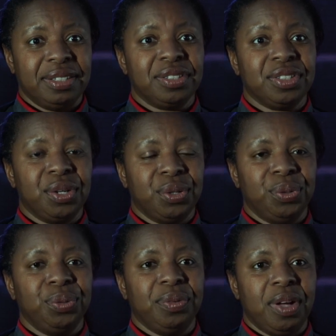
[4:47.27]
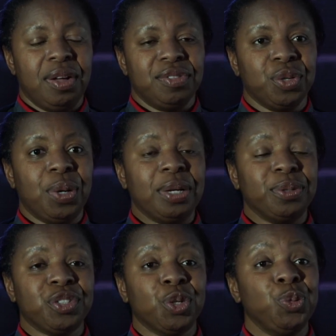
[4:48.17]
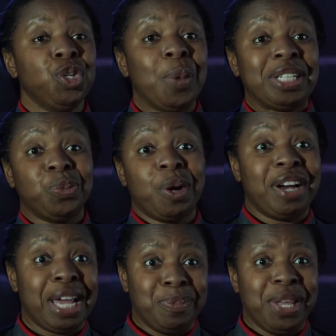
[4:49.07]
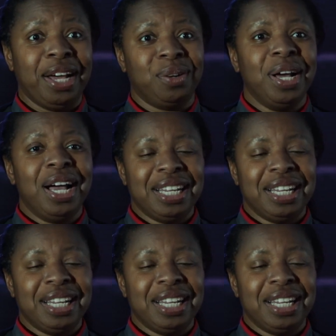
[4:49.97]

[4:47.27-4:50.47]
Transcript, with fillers: So so I so no matter where I am now,